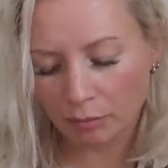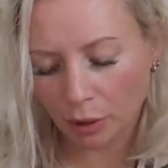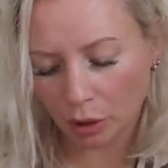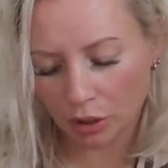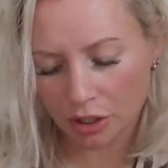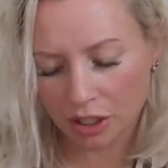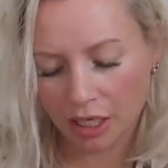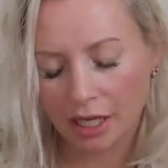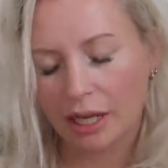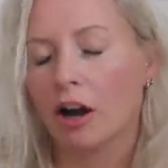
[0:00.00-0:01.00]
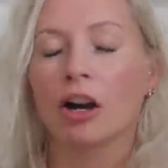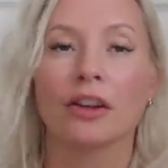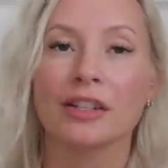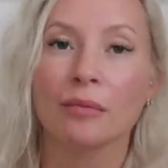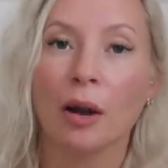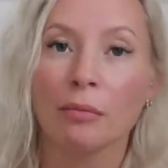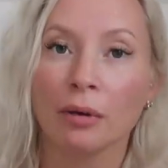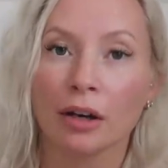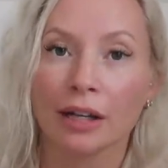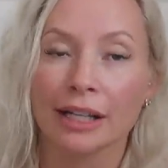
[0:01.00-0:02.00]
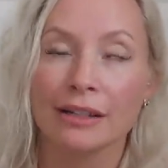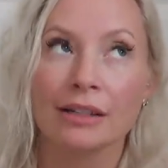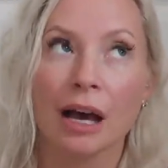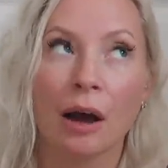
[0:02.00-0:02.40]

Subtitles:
But I got this from Home Bargains.